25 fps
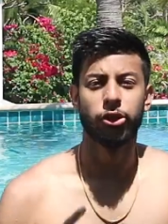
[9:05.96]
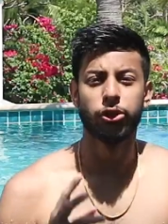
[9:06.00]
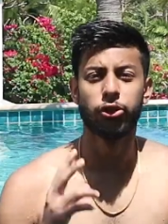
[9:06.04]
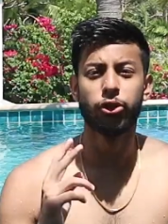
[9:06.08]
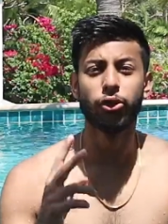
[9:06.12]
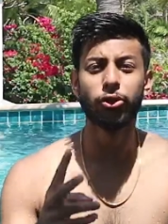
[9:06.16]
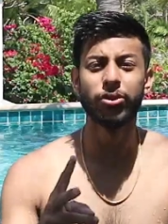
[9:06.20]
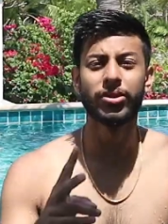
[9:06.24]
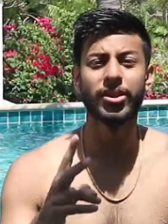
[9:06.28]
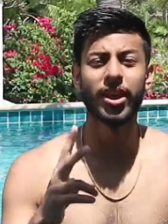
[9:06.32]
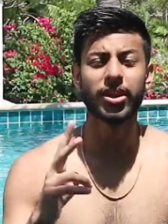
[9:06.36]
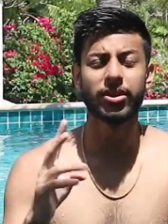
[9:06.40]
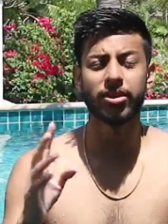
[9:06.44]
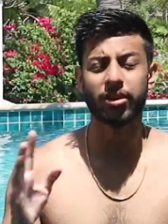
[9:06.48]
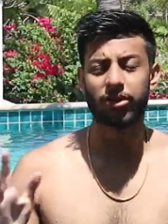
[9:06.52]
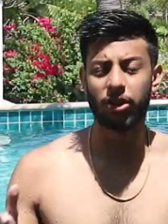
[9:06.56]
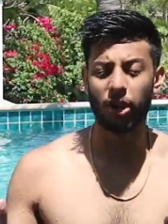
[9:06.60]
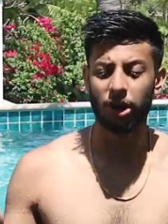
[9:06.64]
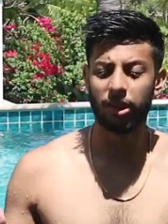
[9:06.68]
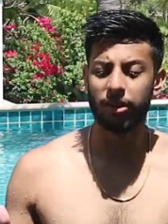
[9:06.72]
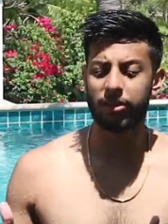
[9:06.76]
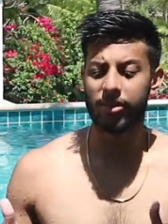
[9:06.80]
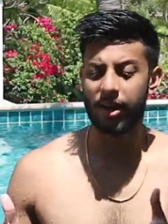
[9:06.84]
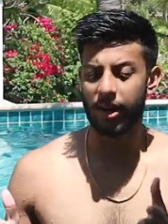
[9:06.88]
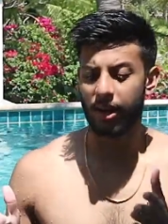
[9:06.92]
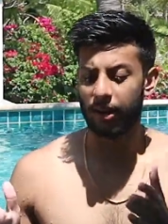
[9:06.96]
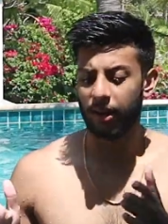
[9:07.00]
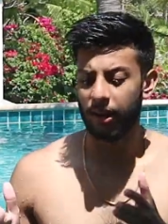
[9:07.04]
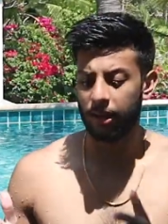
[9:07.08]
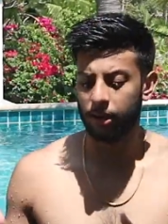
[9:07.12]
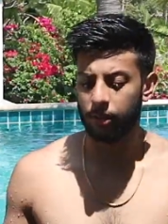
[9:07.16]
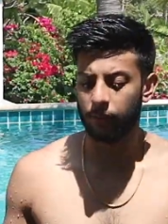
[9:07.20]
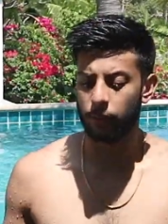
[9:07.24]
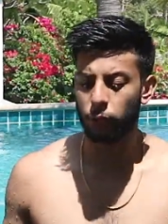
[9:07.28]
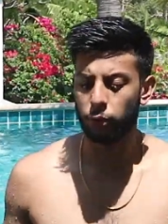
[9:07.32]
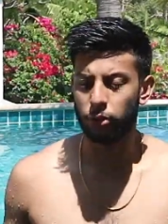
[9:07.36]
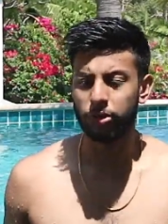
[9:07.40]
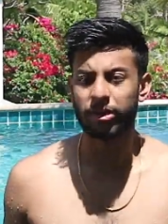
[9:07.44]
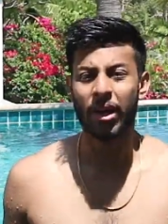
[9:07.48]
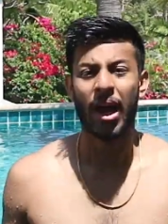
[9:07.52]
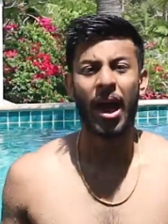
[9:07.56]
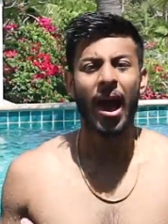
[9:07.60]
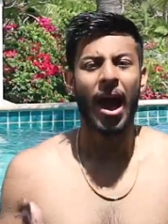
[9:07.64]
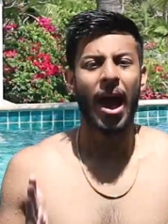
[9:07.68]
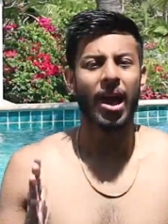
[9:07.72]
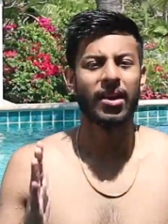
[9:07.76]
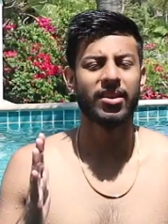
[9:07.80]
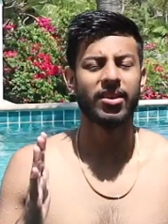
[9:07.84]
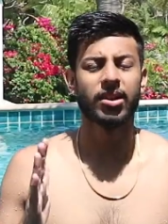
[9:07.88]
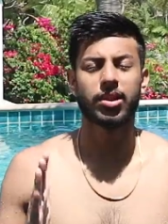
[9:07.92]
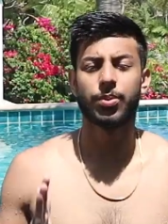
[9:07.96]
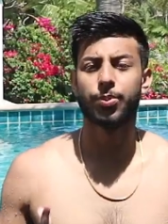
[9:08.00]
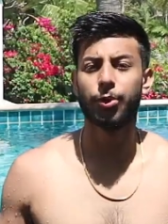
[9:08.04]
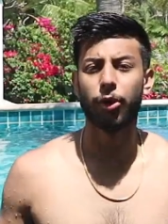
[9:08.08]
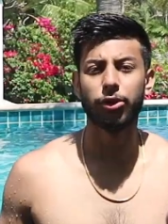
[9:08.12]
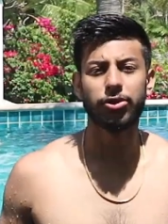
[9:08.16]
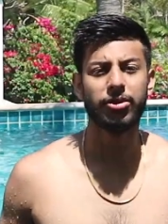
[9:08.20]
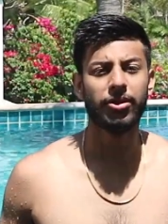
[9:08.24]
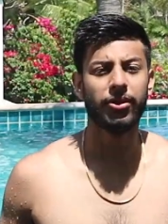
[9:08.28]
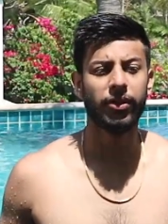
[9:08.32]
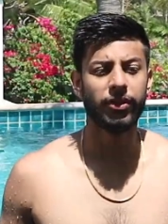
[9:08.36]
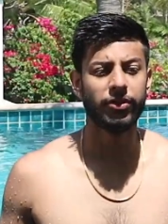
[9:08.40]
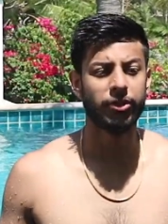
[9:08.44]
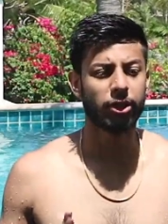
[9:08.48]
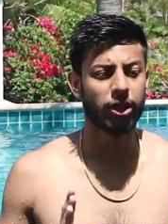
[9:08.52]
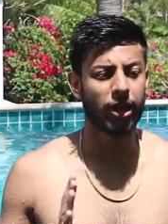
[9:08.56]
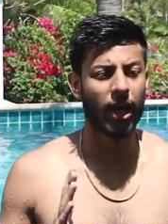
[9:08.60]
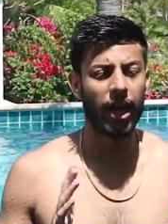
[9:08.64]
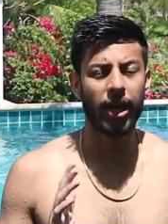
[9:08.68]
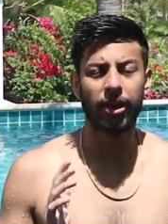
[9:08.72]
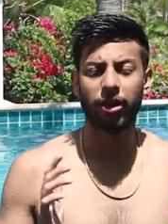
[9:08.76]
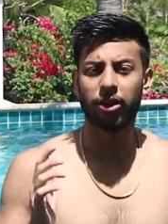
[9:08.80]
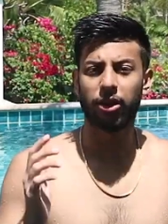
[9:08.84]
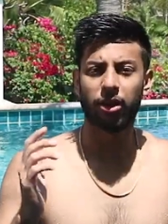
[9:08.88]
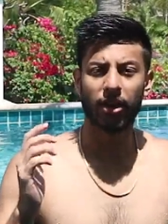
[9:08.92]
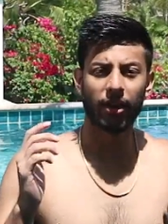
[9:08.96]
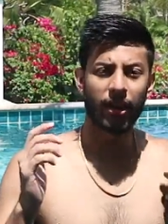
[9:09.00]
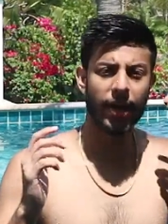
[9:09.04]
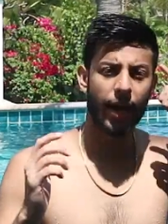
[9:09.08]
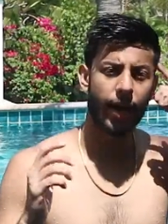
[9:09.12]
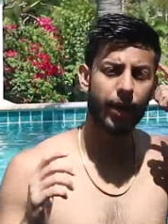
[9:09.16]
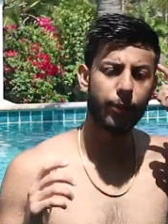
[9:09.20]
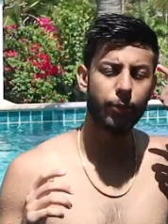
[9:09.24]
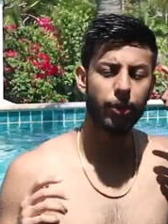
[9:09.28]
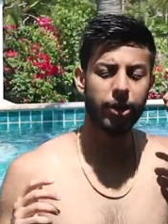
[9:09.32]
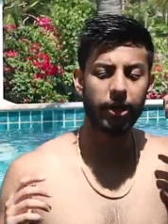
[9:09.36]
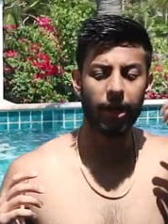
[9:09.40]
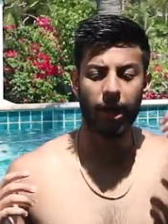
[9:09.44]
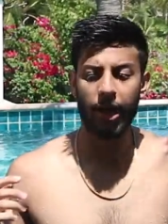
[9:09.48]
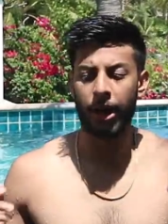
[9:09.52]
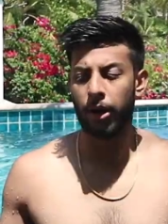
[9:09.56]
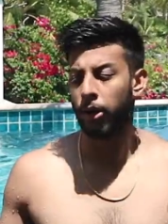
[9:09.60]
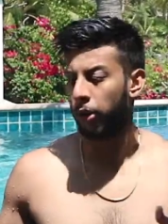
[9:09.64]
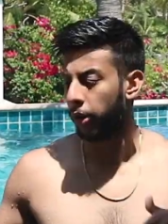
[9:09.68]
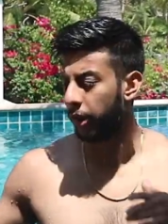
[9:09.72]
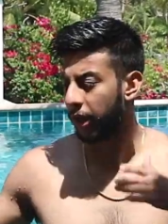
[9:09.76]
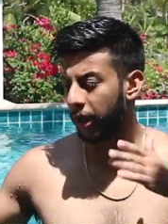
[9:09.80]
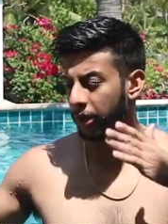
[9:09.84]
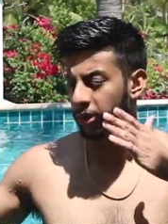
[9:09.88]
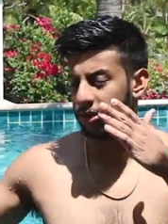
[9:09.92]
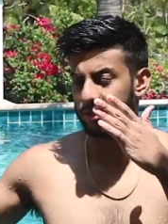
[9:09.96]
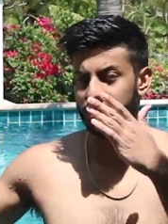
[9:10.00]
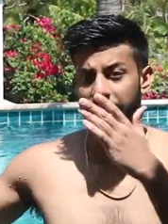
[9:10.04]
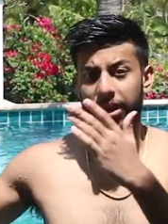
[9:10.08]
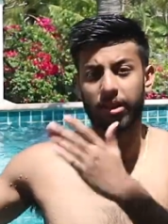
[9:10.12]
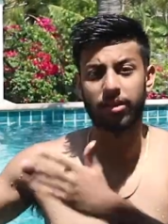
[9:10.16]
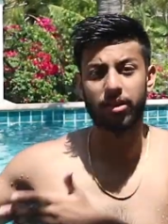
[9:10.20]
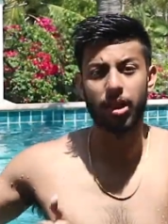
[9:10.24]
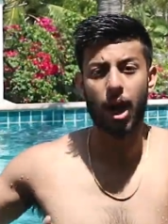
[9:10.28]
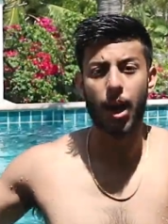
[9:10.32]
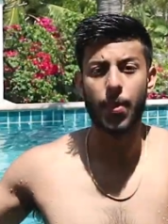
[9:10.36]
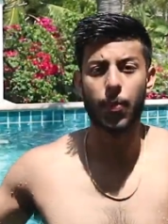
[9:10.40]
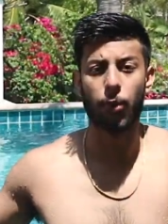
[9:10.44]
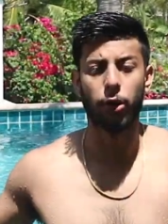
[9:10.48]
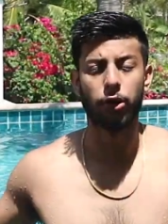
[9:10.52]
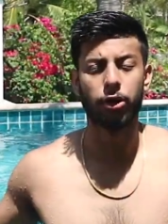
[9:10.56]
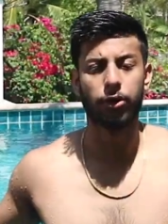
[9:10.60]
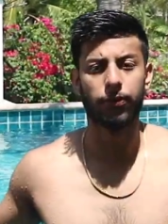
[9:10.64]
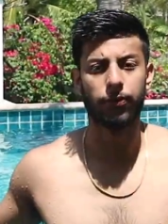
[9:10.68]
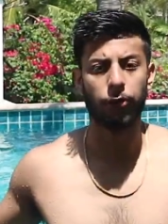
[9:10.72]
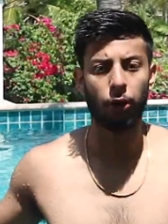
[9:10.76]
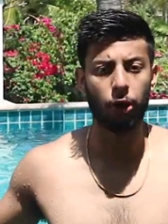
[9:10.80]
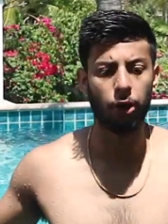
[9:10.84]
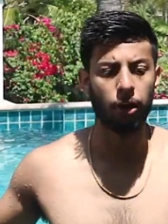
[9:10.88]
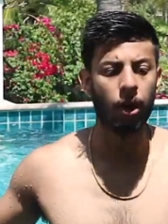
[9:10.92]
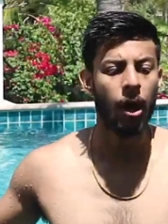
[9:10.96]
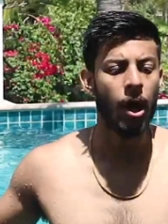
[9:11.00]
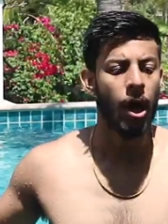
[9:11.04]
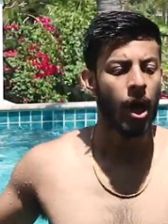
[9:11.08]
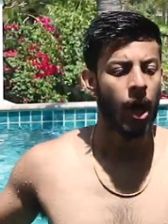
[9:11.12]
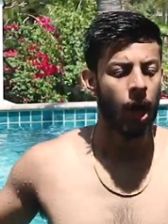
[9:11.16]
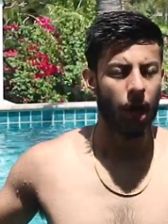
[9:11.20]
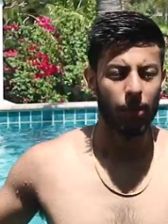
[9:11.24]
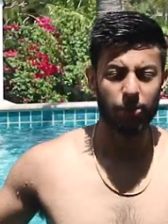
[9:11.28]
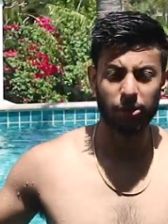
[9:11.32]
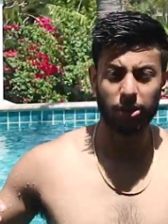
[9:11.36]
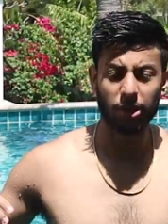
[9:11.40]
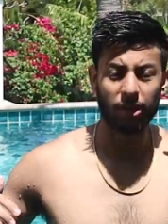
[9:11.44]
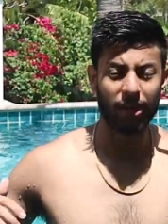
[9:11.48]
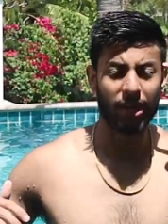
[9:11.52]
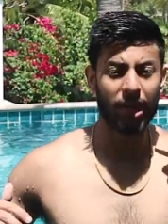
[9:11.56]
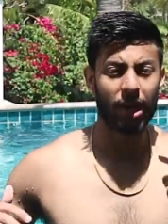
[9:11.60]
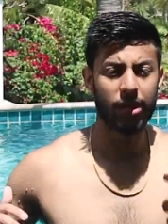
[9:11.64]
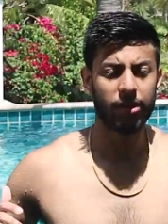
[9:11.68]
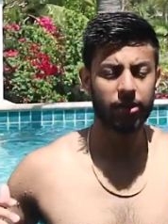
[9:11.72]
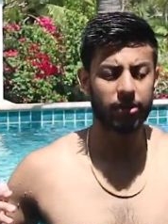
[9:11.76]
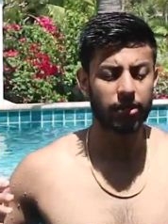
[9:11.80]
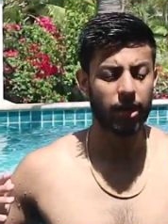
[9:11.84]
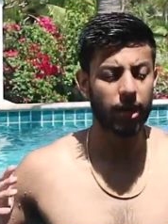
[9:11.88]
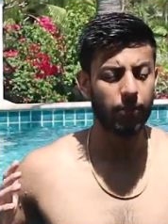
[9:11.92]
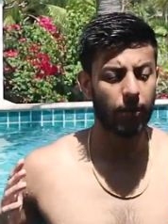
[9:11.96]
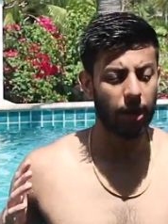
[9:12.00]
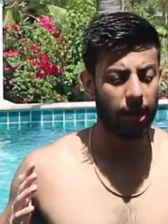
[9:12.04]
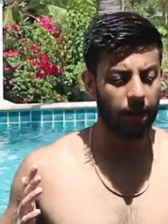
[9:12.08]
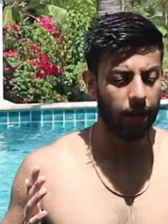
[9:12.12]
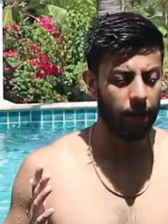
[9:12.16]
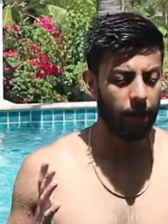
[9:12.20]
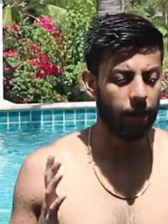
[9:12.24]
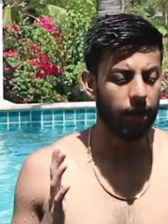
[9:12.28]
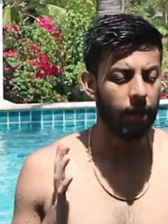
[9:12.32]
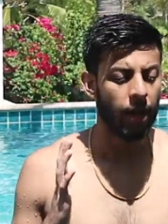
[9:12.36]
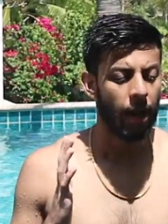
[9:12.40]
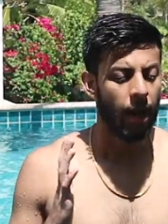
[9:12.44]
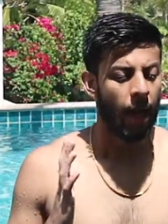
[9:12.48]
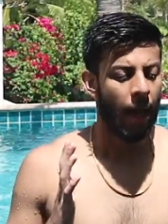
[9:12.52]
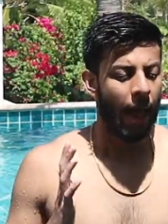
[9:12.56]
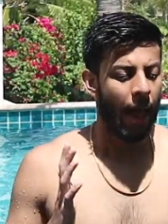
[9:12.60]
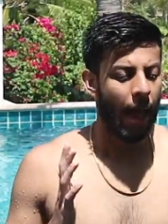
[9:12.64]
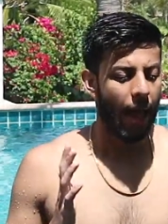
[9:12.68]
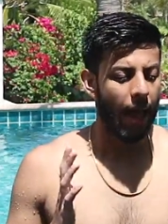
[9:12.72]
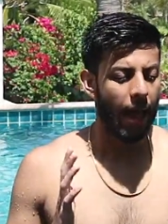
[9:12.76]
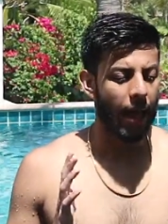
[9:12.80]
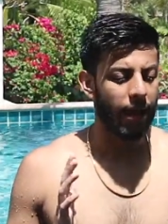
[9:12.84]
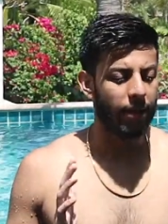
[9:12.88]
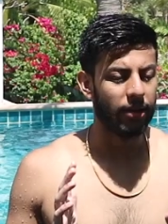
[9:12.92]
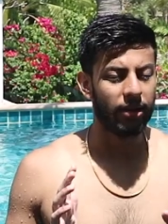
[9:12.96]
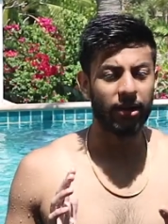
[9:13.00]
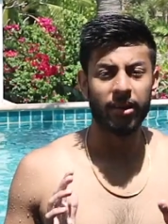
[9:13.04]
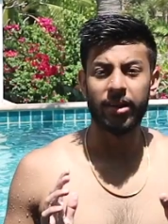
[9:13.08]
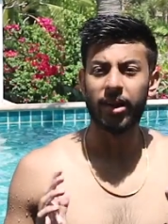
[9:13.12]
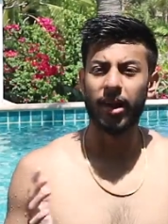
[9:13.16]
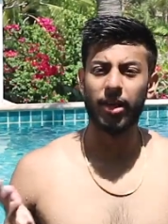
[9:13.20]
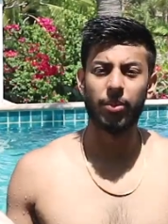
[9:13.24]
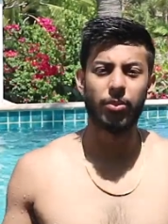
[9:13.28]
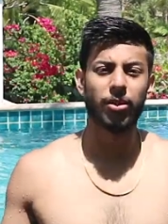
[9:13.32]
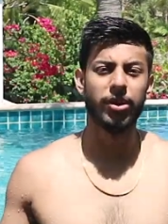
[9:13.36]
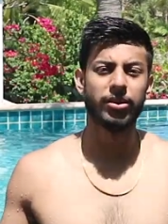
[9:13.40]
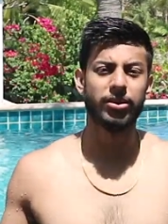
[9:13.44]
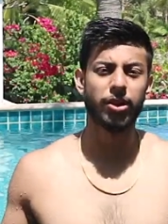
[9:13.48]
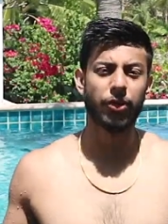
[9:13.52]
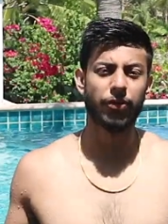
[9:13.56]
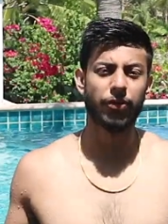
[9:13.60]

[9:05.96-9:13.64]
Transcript: So two sets of thirty second intervals, as explosive as you can. You can count them in your head or you can just set a timer on your phone. I'm just gonna count inside my head, and yeah, pretty